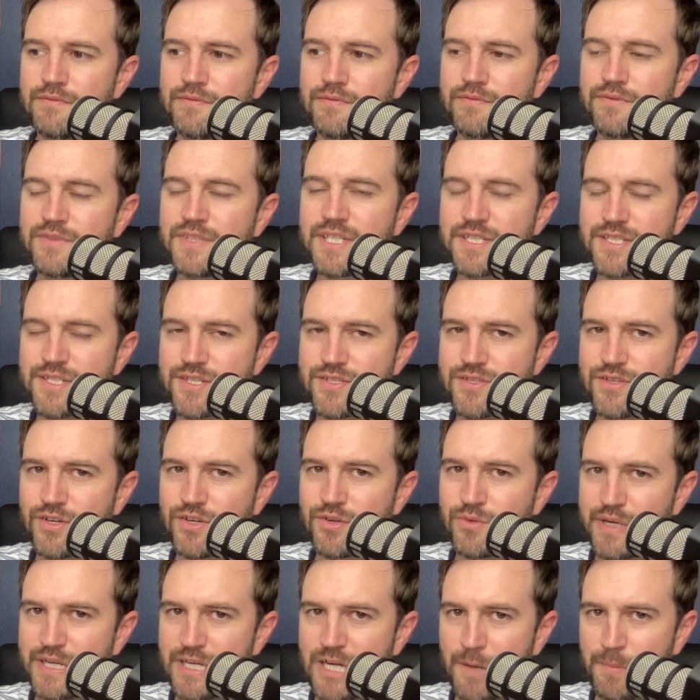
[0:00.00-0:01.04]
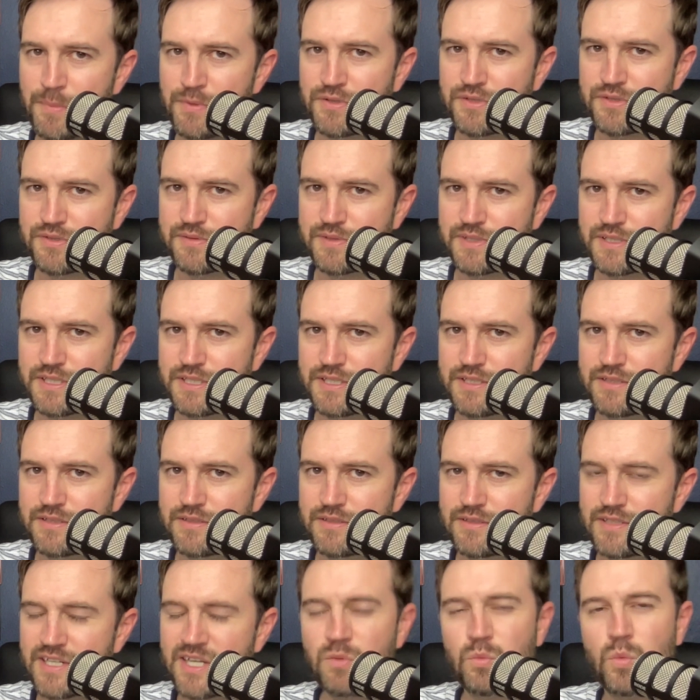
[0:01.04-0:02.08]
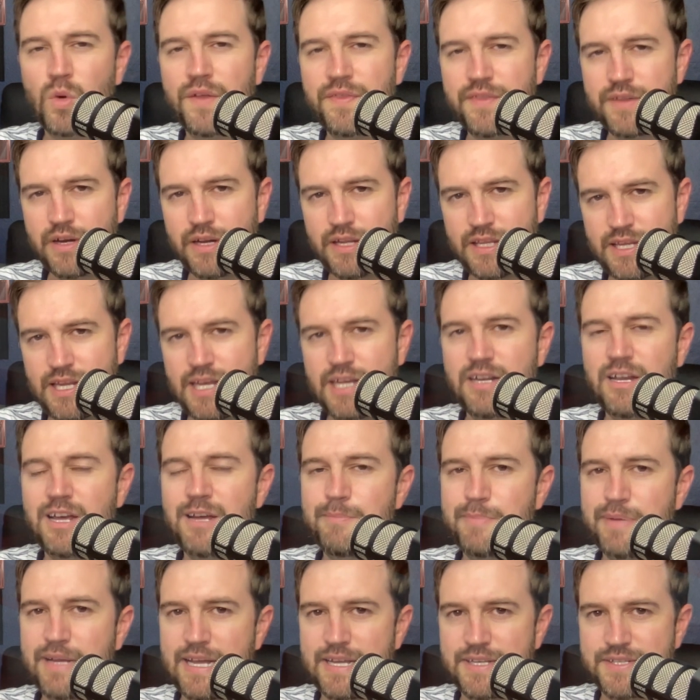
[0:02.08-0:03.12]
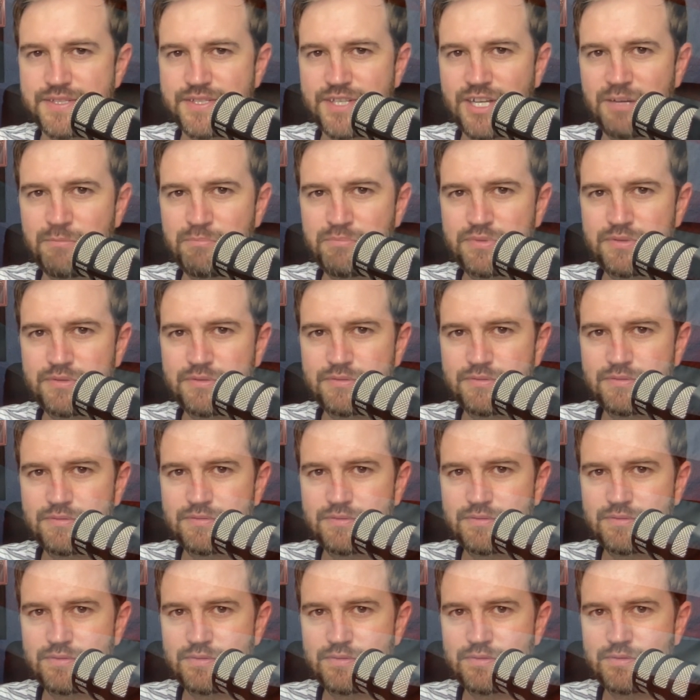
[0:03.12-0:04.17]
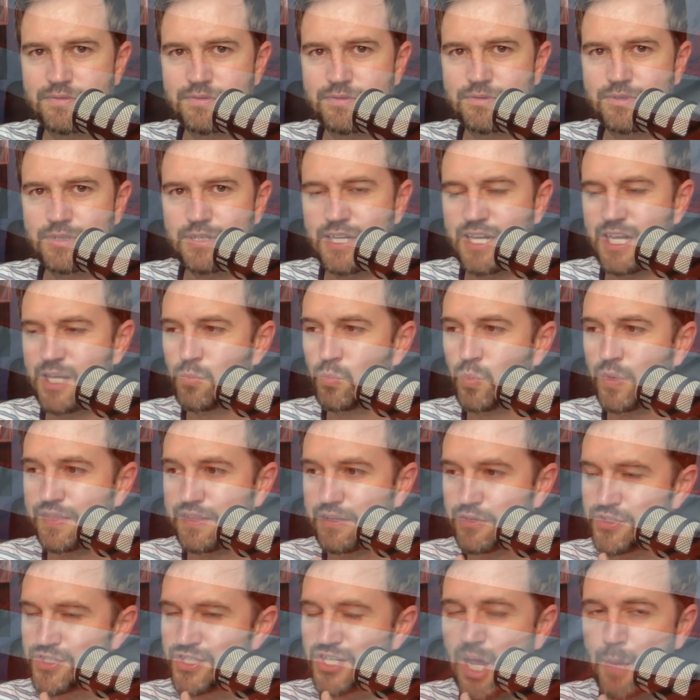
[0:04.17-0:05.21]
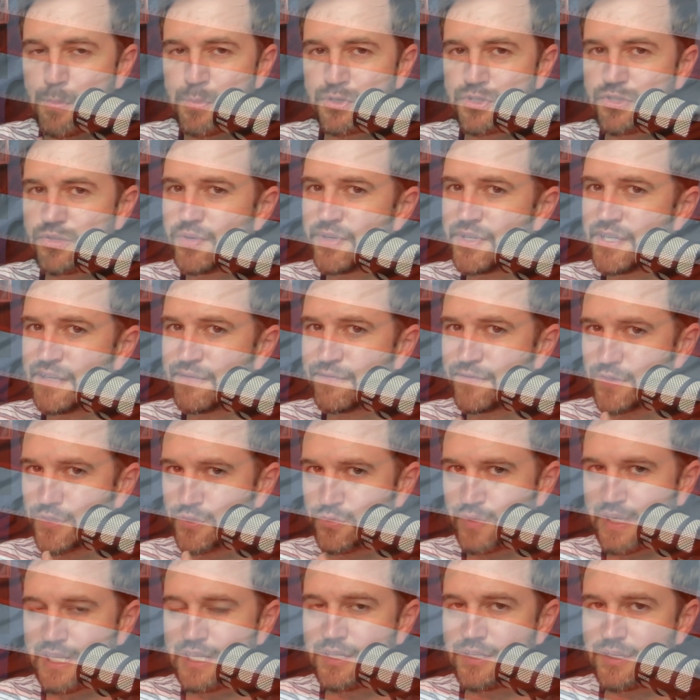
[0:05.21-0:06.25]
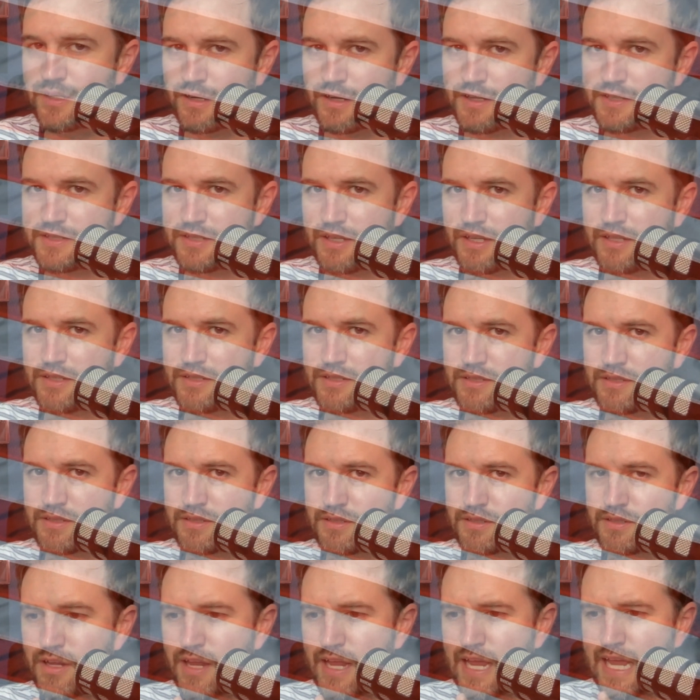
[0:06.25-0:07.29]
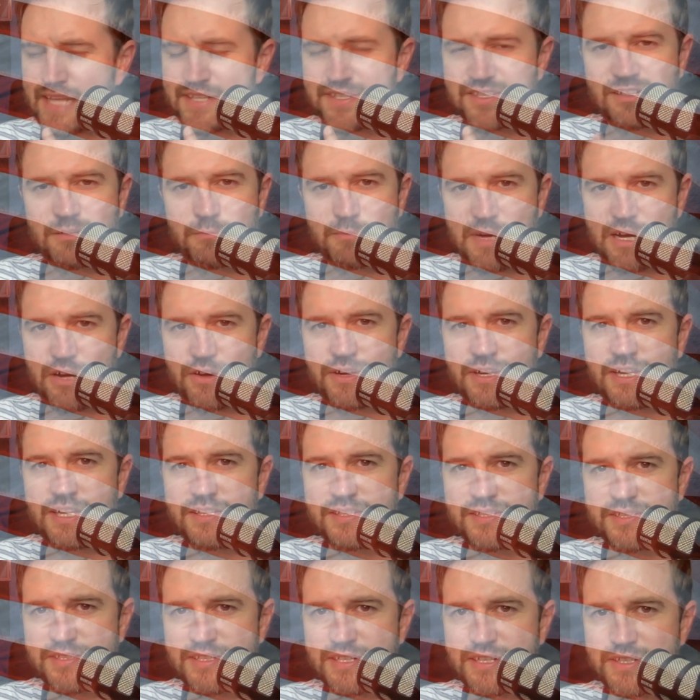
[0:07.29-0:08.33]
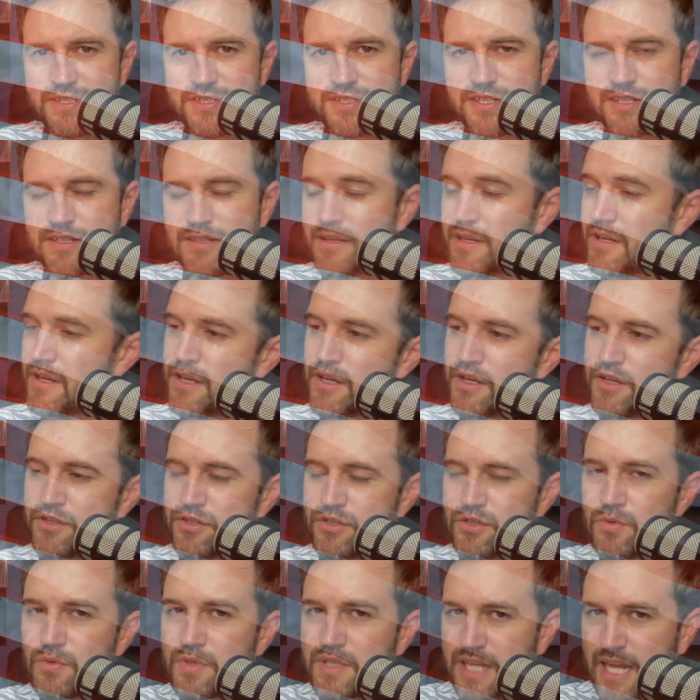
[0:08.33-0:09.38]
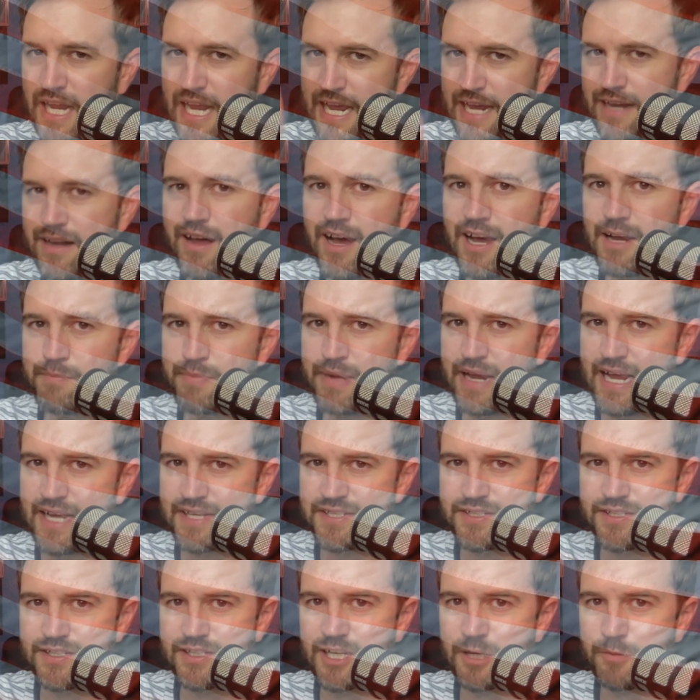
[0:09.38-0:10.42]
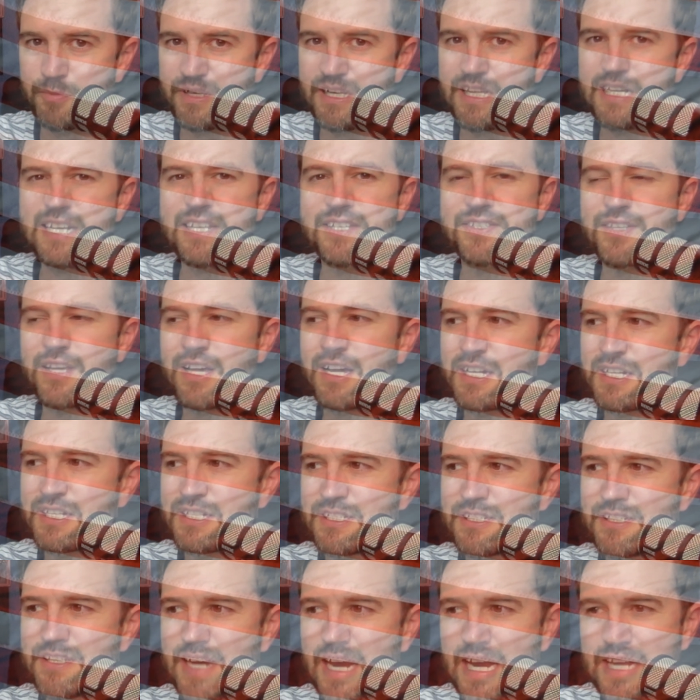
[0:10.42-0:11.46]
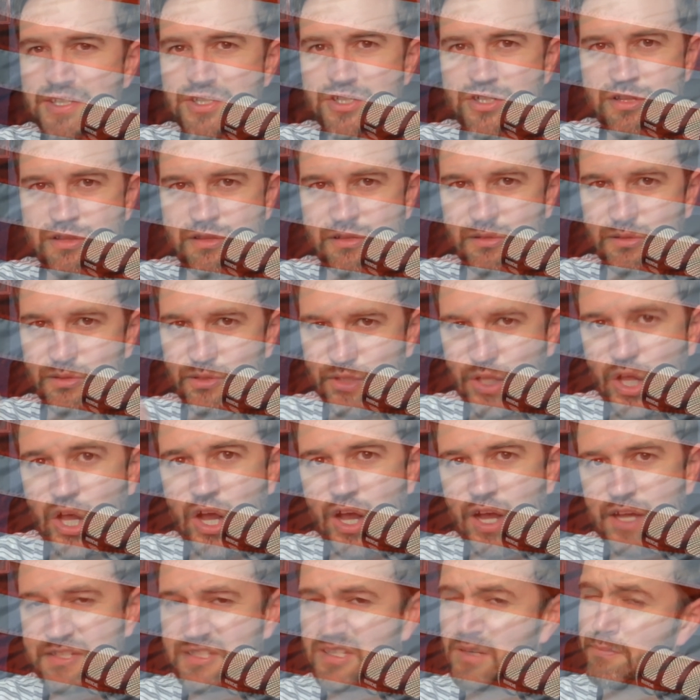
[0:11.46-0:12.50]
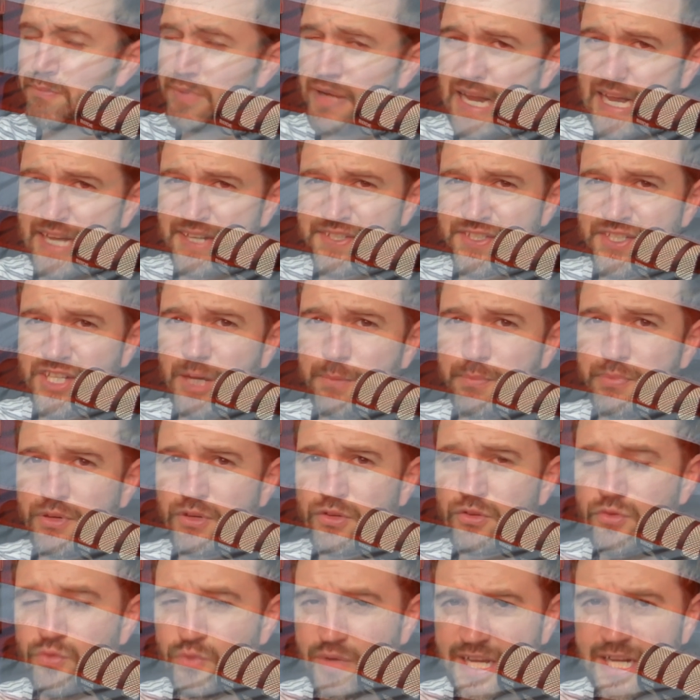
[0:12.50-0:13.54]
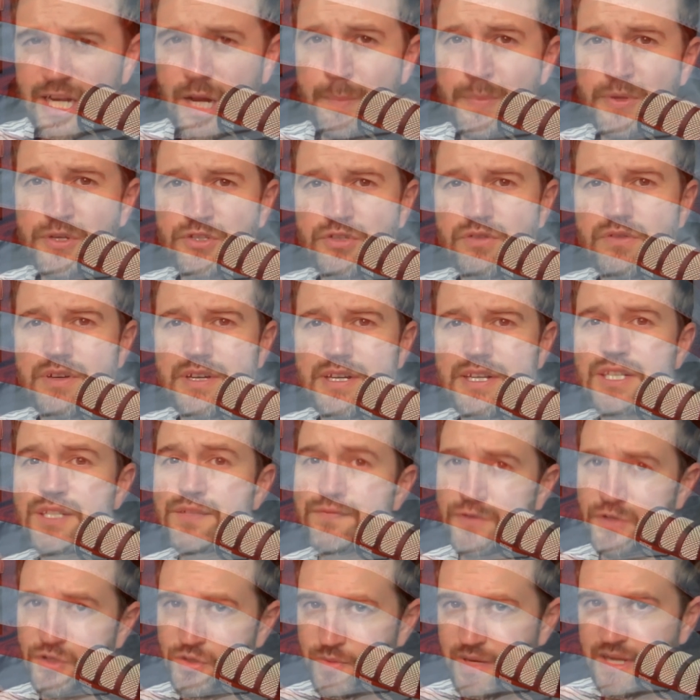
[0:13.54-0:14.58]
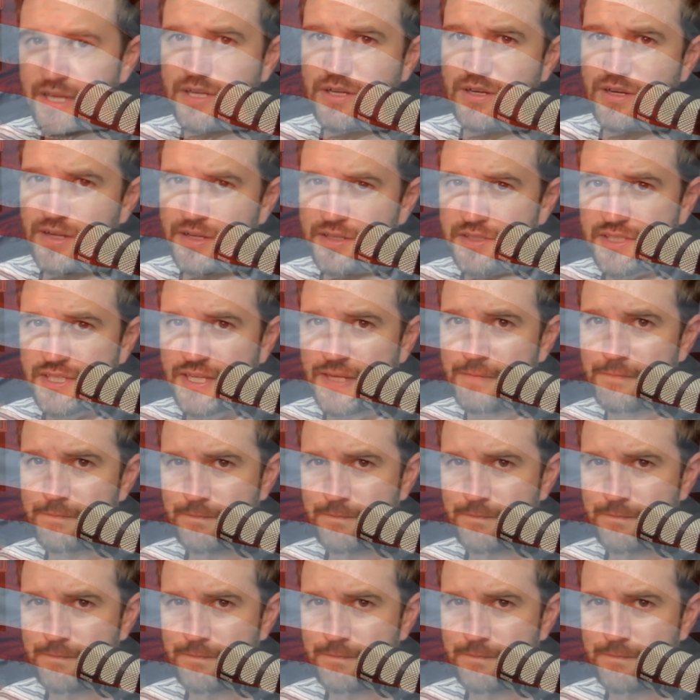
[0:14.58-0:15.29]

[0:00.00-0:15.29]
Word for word: this is a great opportunity, and one that I cannot pass up. And when there's an opportunity for great content, as an American citizen, you cannot pass it up. It is against the law to pass up great opportunities for great content.